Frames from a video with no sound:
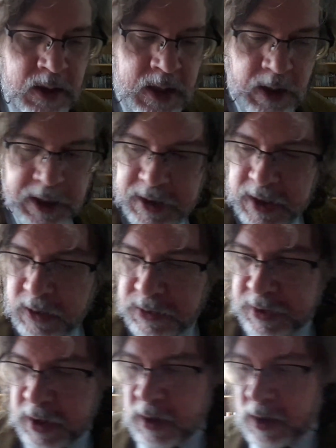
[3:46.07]
Now, I said that
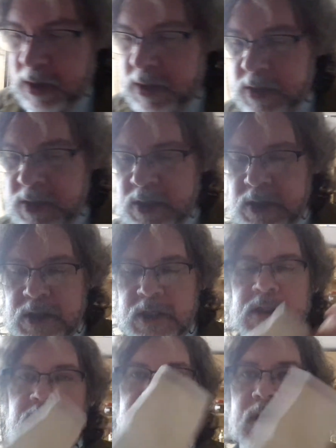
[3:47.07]
was not all.
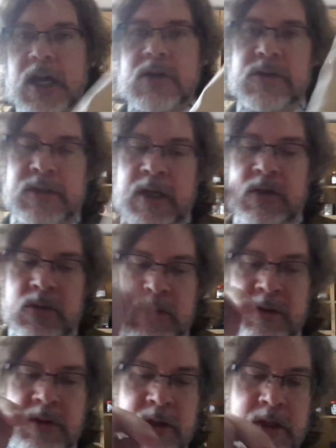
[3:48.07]
In the sock was not
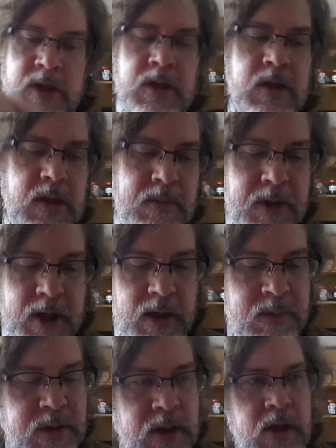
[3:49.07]
only the
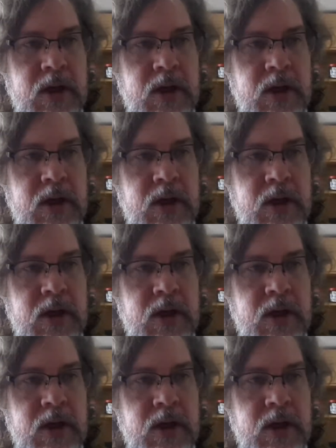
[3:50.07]
pipe,